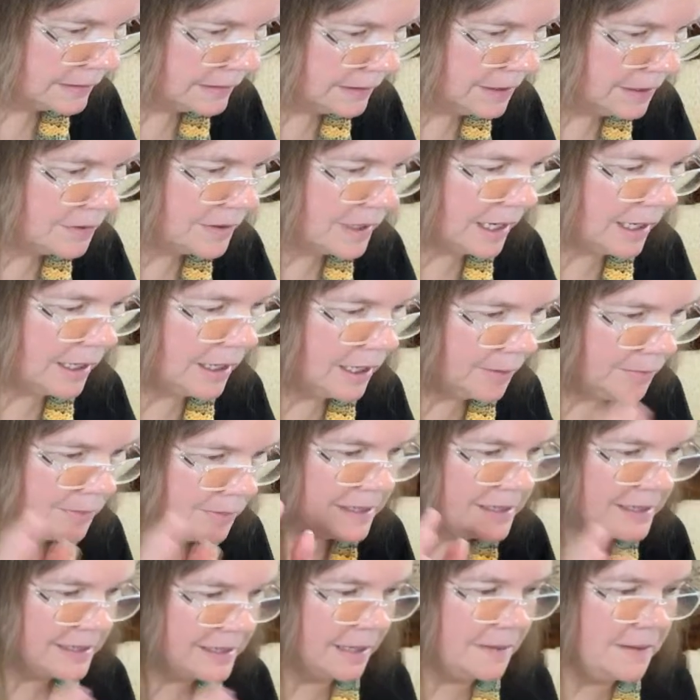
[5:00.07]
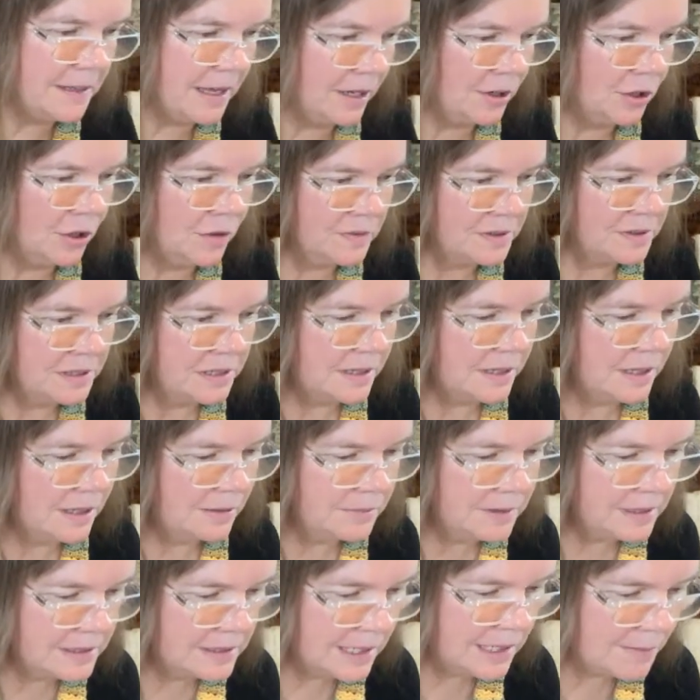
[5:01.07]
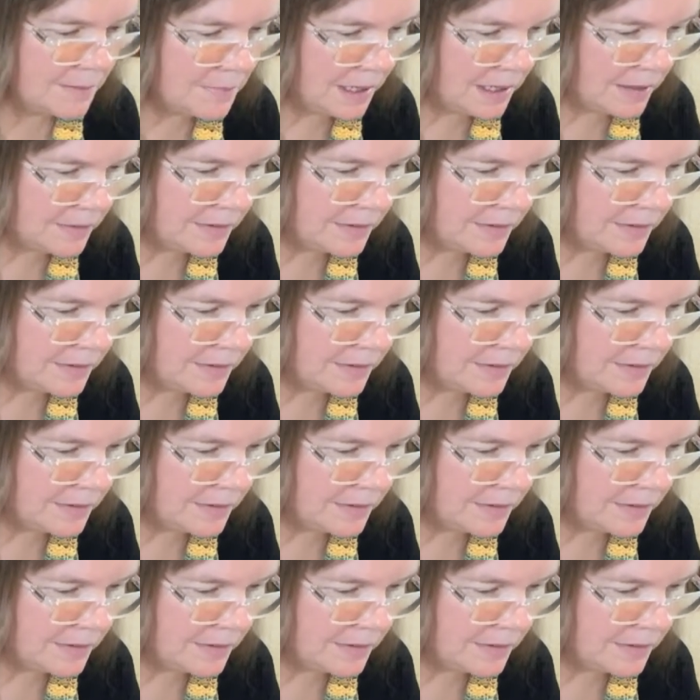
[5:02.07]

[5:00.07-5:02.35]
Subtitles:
Okay, I'm going to send that over to them because they may